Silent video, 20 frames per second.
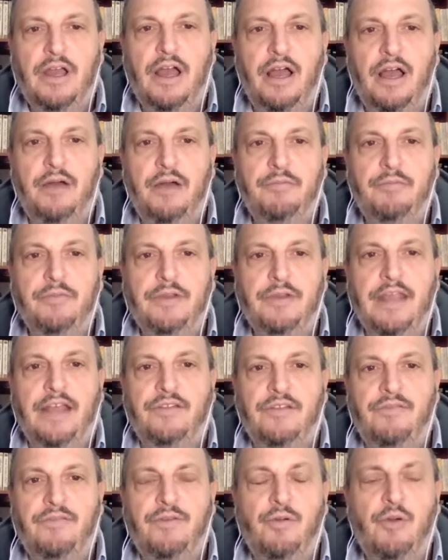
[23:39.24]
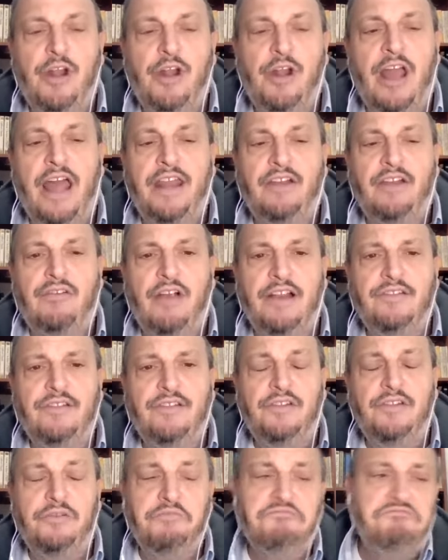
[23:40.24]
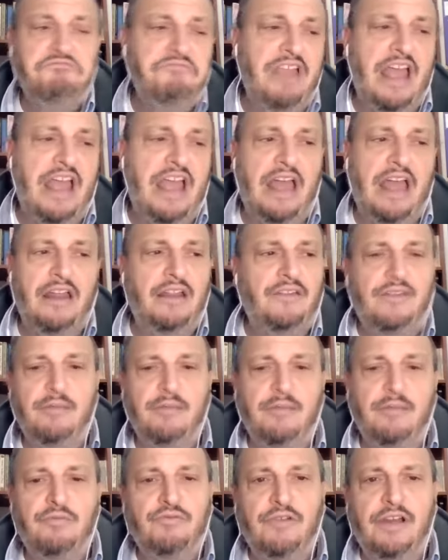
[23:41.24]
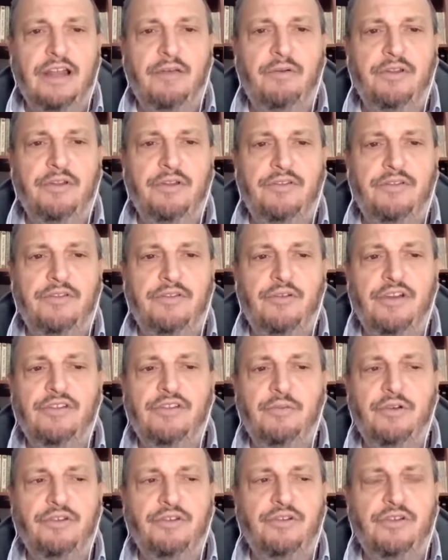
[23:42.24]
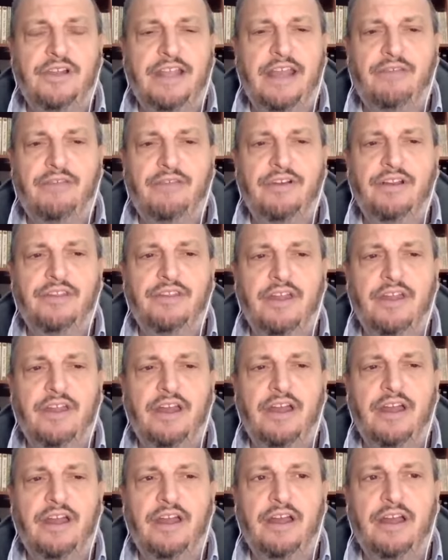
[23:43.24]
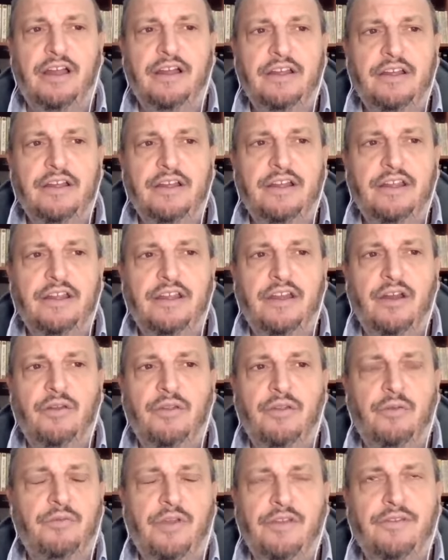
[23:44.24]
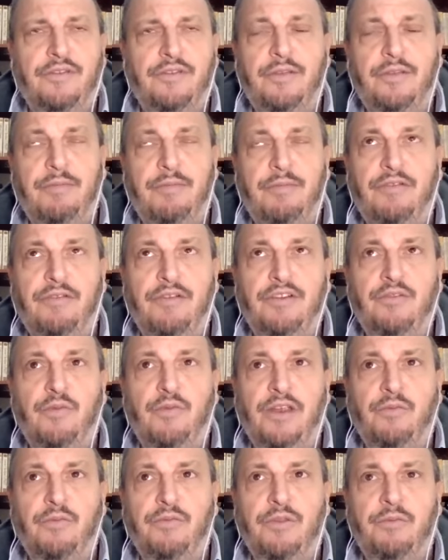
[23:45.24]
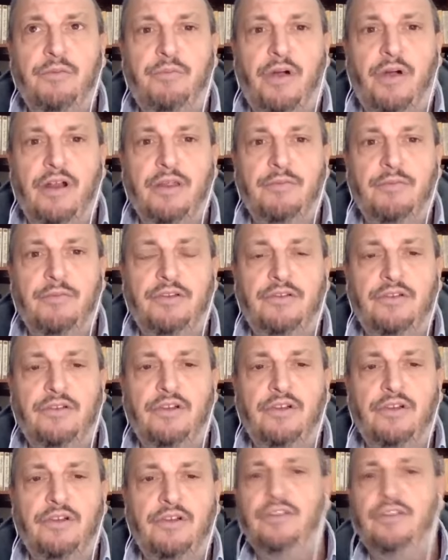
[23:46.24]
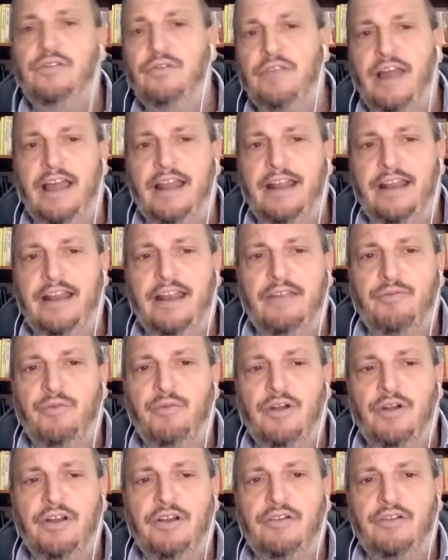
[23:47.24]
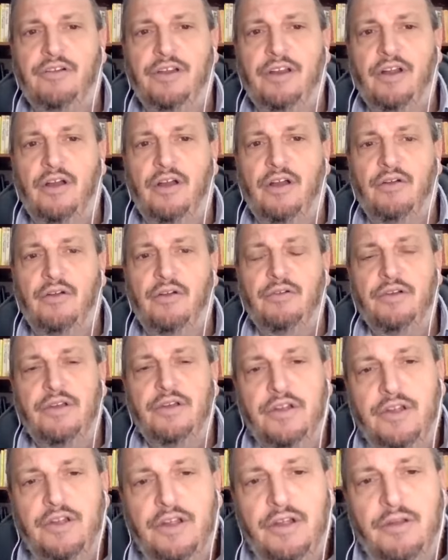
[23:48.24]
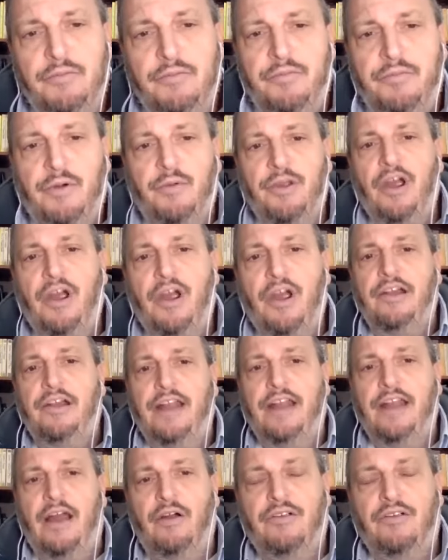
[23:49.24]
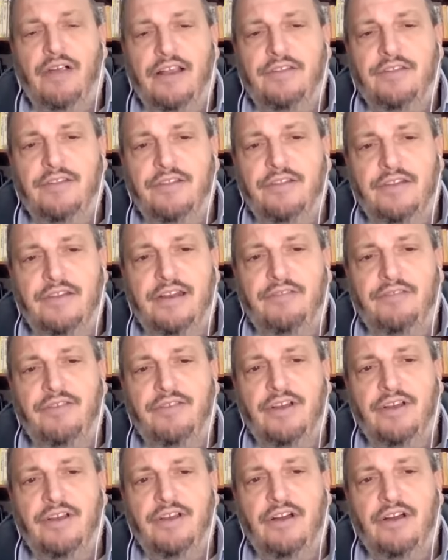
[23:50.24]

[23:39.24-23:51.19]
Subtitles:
yes, if there were not in a crisis, it would seem reasonable. You could get rid of there doesn't seem any reason why the parliament couldn't do that. And if we weren't, but we are now in crisis, and I feel like